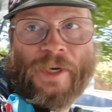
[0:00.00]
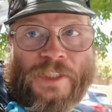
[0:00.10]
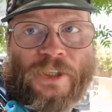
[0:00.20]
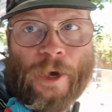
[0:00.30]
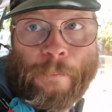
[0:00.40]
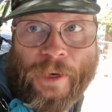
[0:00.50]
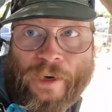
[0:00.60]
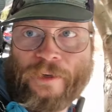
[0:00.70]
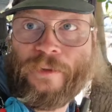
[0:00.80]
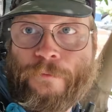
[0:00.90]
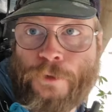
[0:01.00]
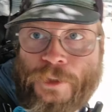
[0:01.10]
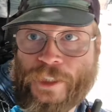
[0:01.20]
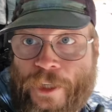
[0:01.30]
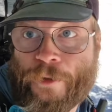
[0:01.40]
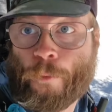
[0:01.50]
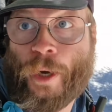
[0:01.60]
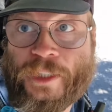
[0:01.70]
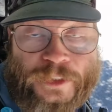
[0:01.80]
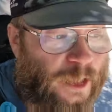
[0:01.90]
on the top there, if you see it on the
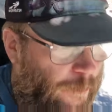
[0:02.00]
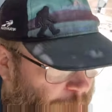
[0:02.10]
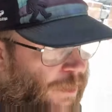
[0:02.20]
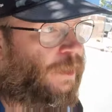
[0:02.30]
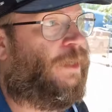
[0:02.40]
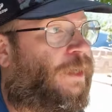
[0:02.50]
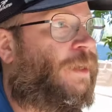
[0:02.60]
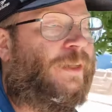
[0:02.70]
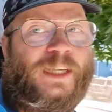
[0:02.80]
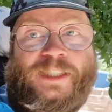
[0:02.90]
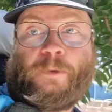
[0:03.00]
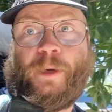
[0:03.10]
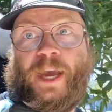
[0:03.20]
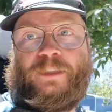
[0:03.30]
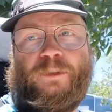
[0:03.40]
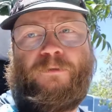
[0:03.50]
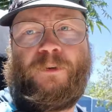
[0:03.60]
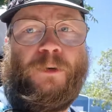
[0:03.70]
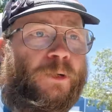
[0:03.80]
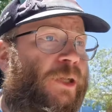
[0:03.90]
white stuff, that's like my extra
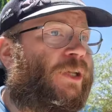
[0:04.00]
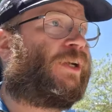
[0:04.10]
food